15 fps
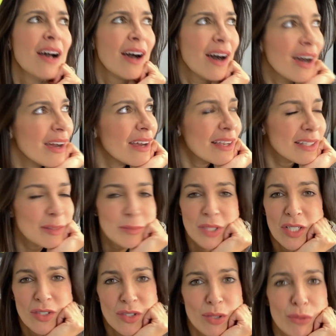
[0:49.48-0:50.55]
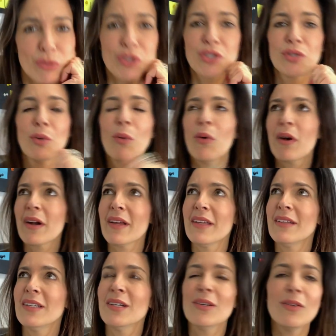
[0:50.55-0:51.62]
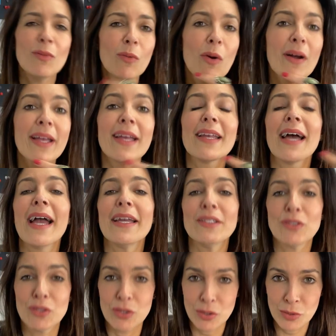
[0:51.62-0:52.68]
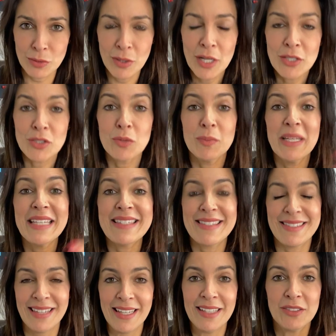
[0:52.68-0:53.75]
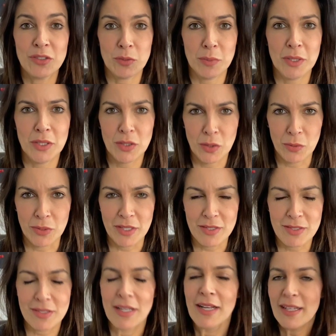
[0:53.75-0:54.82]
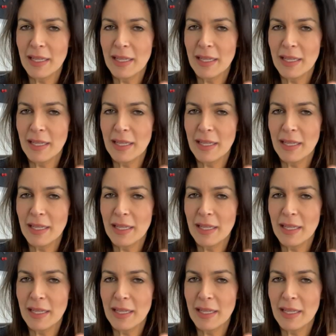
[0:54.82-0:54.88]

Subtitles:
I am not so sure, what can I do to be seen, to be noticed?